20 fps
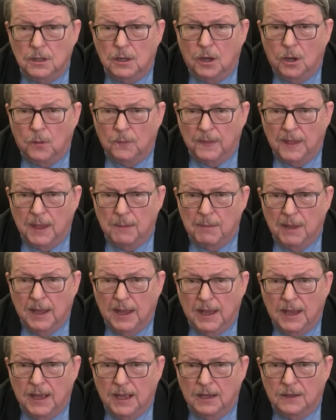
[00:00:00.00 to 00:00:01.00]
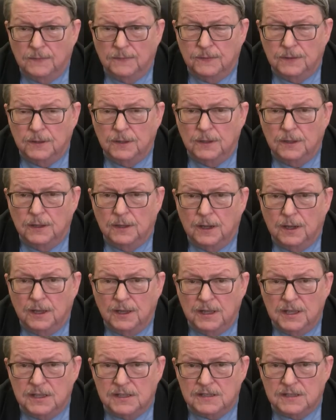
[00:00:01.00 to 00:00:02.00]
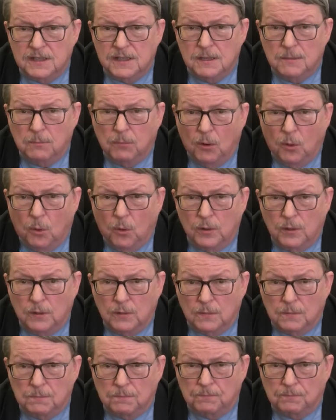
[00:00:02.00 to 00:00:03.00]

on their behalf against the employer.